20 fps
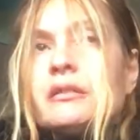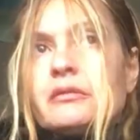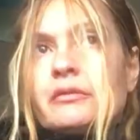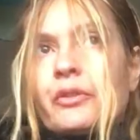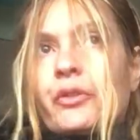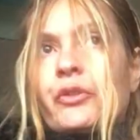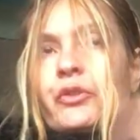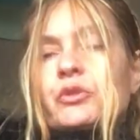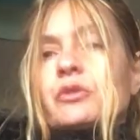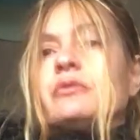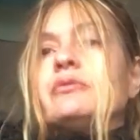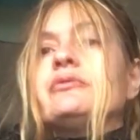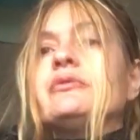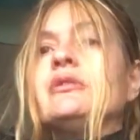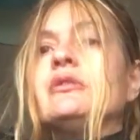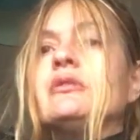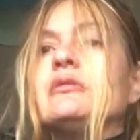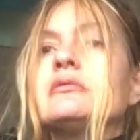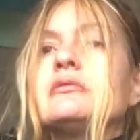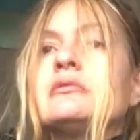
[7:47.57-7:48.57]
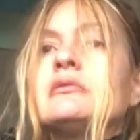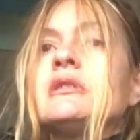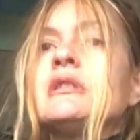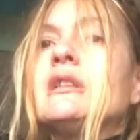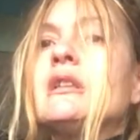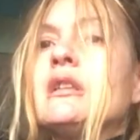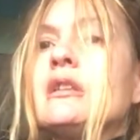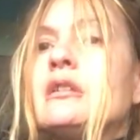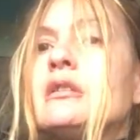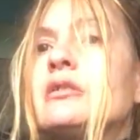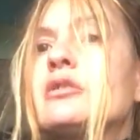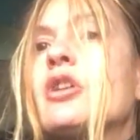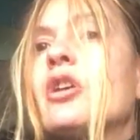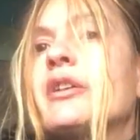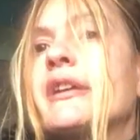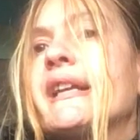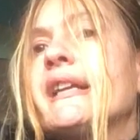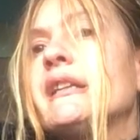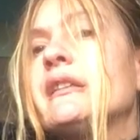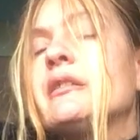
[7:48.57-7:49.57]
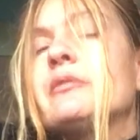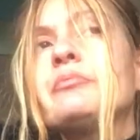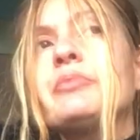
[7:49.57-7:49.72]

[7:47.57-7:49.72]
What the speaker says: sort of, you know, got in.